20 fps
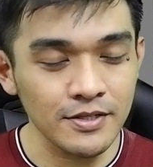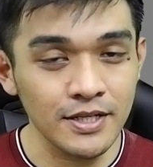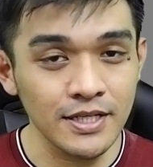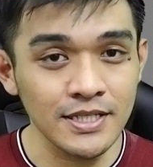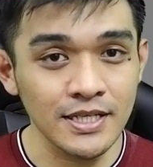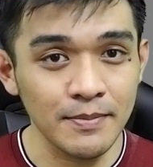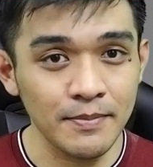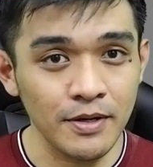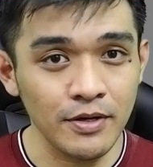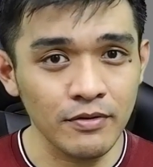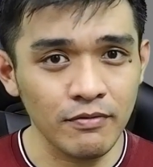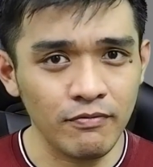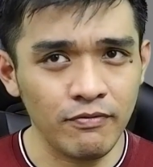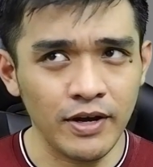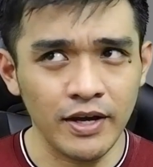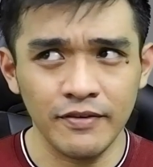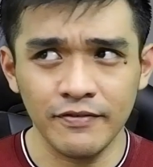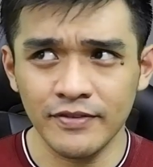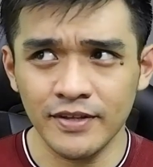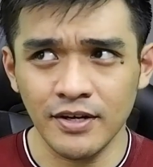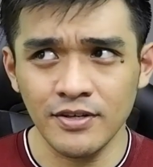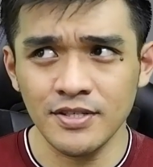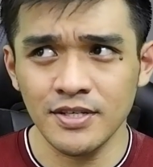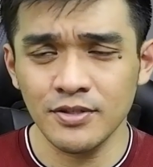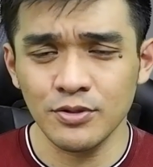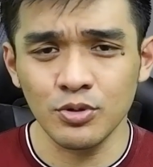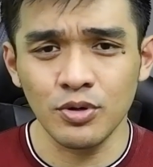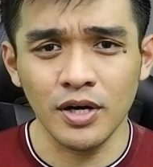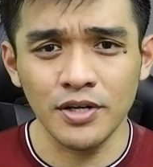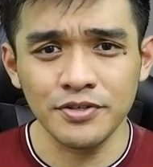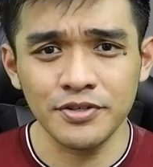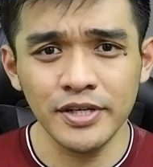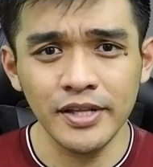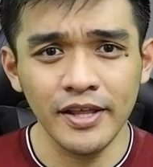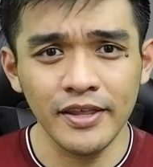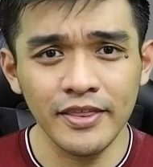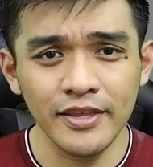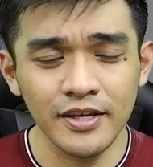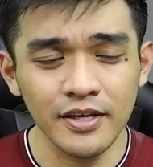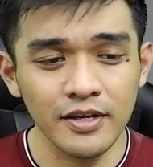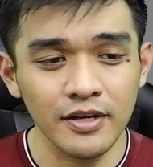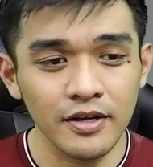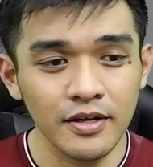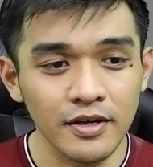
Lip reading: That's about 5,200, I think.